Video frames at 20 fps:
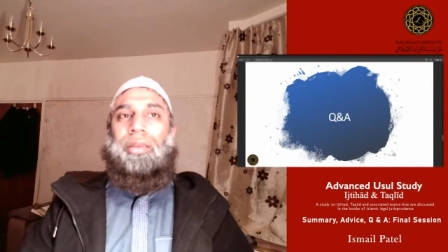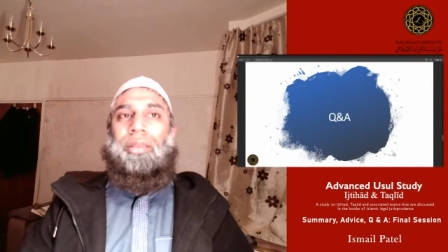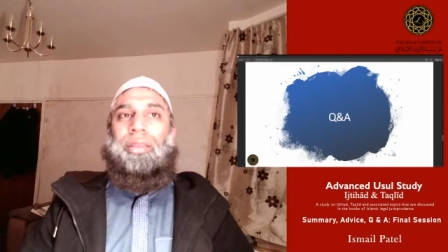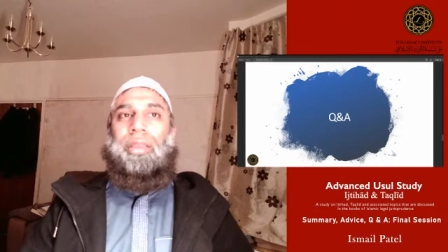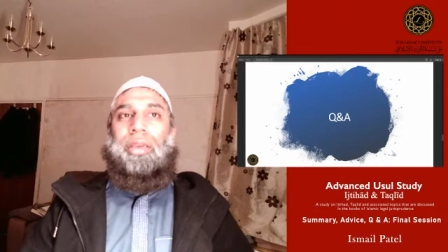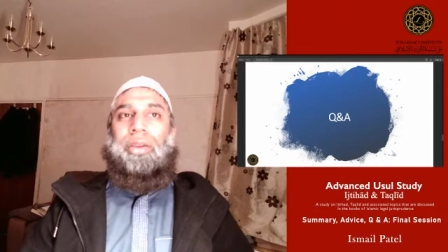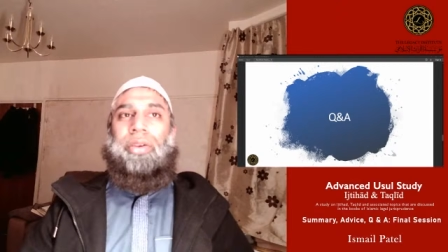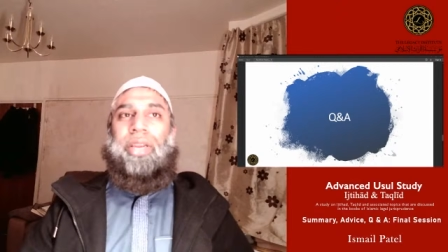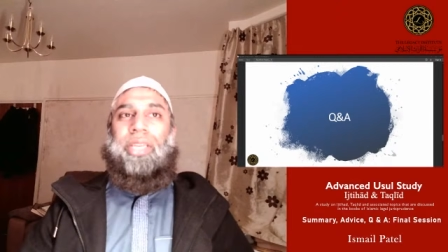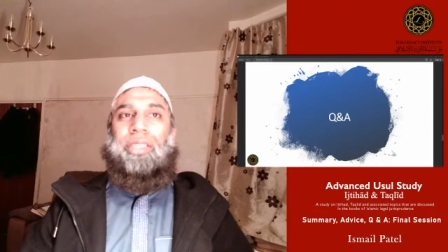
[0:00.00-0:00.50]

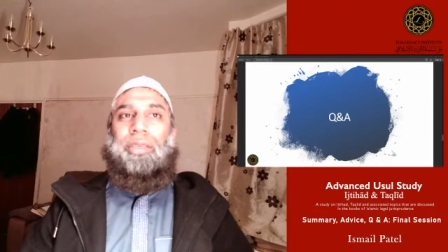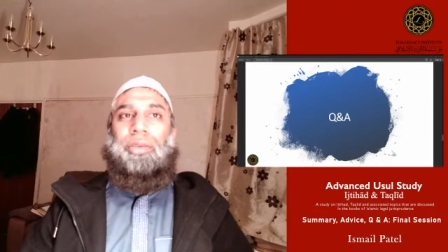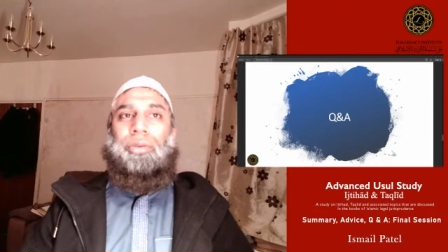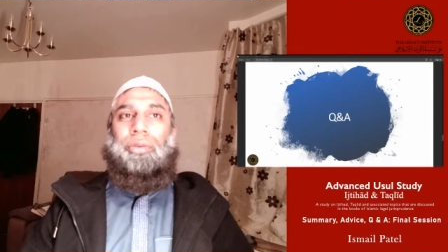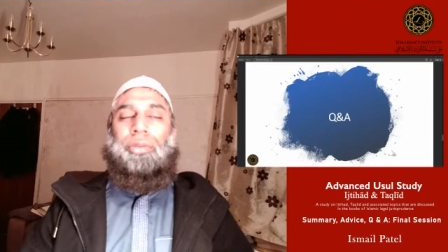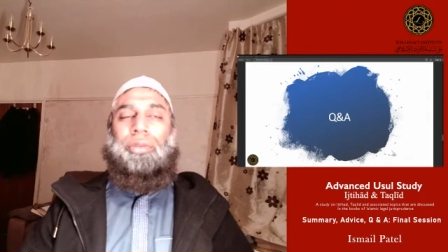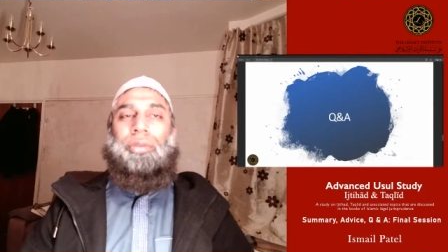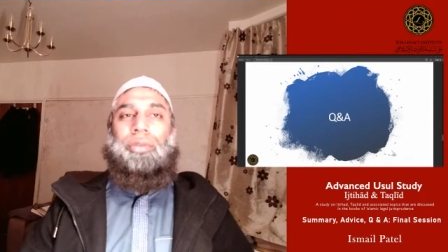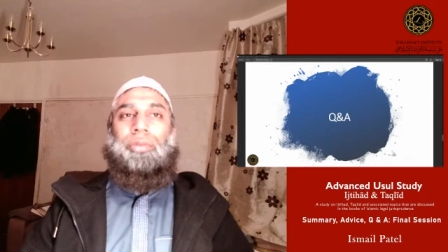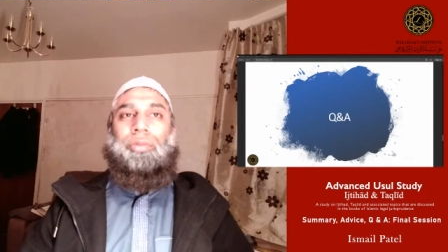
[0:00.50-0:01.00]
the greater
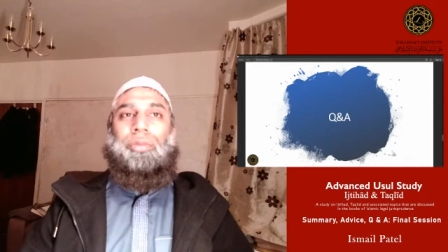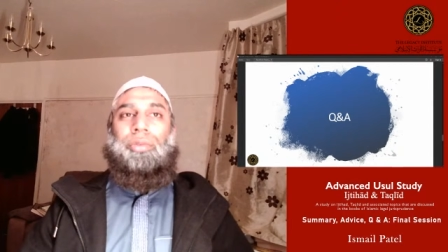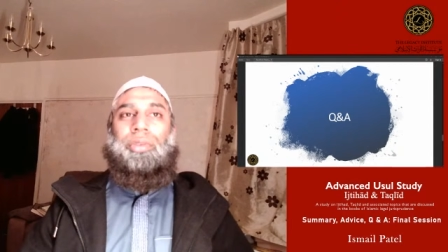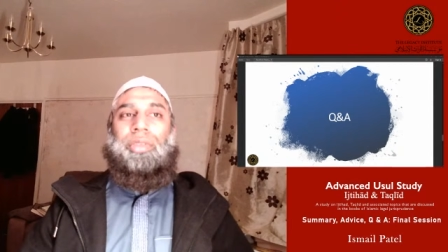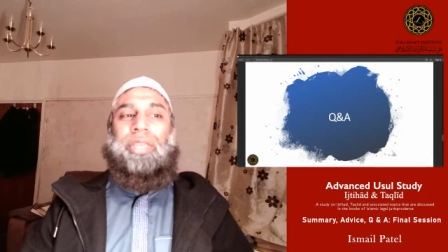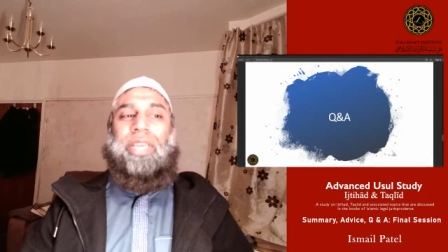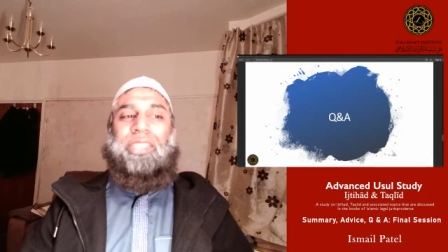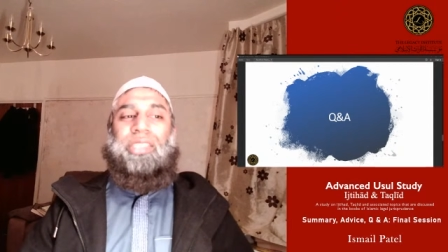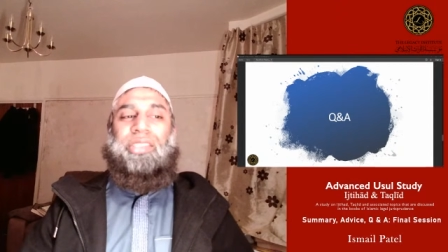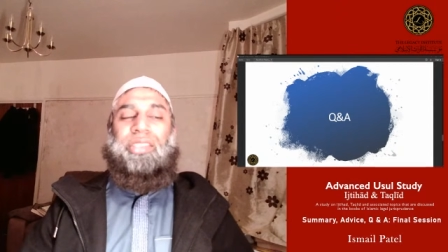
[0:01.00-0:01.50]
good,
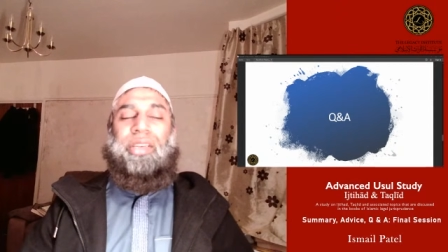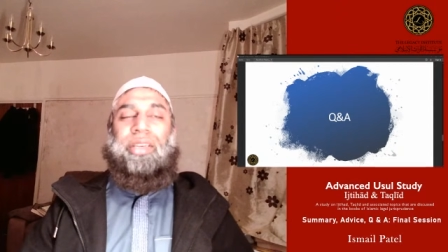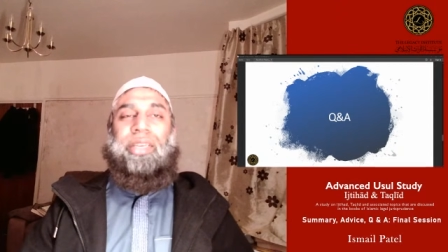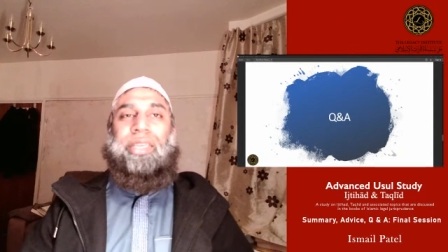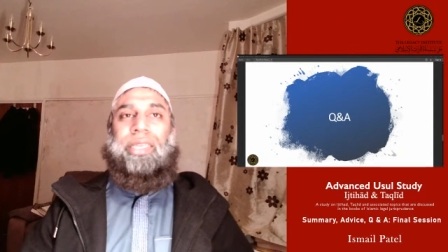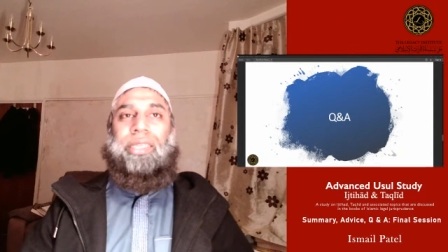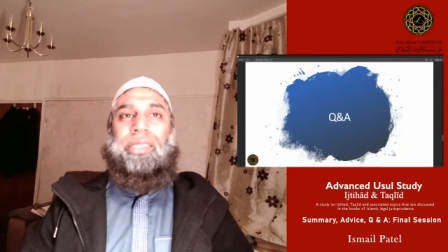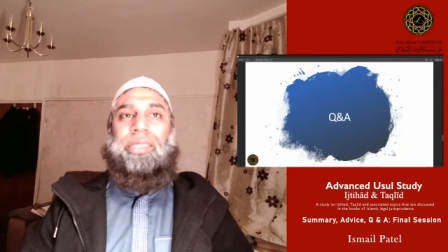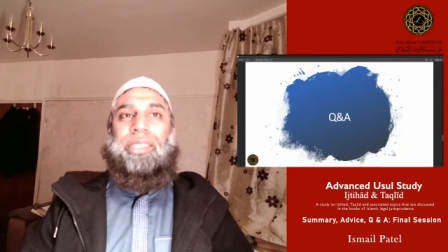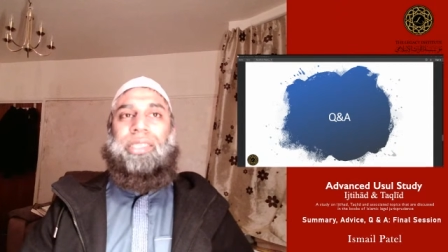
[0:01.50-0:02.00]
would
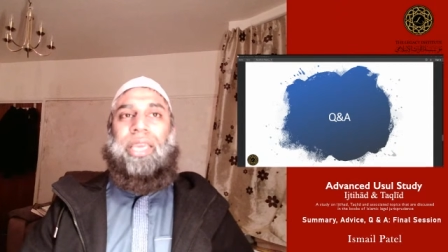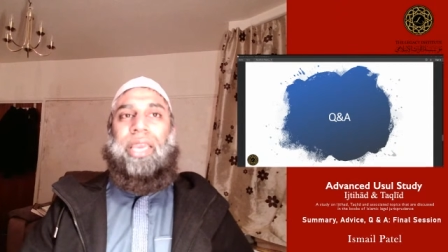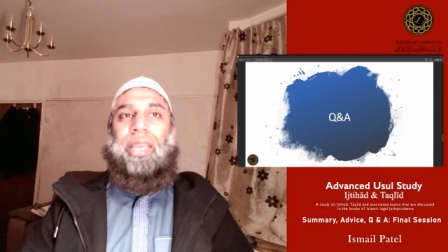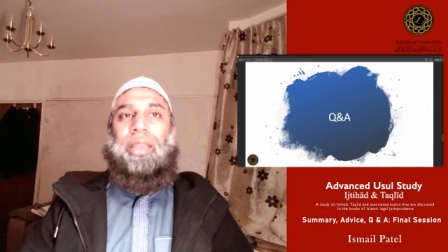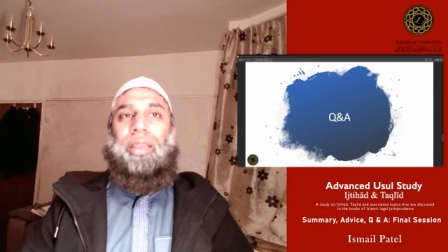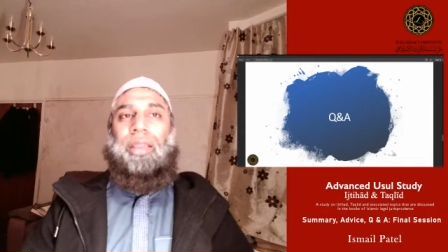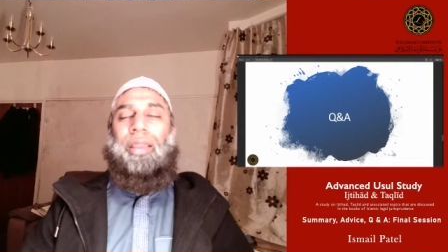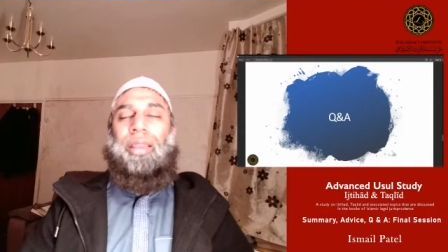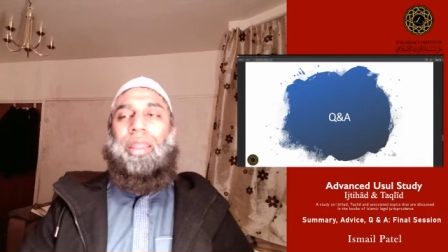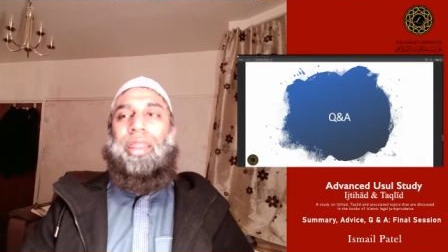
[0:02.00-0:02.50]
necessarily
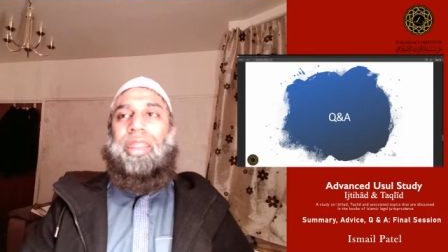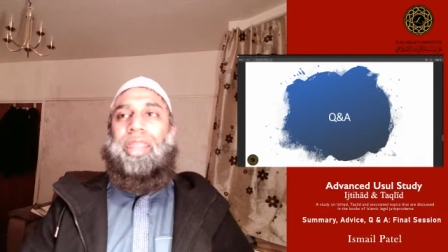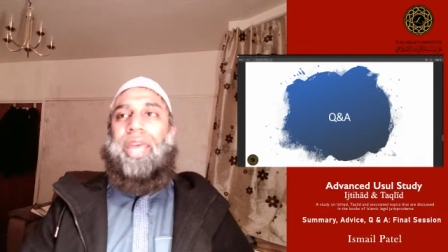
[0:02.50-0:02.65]
entail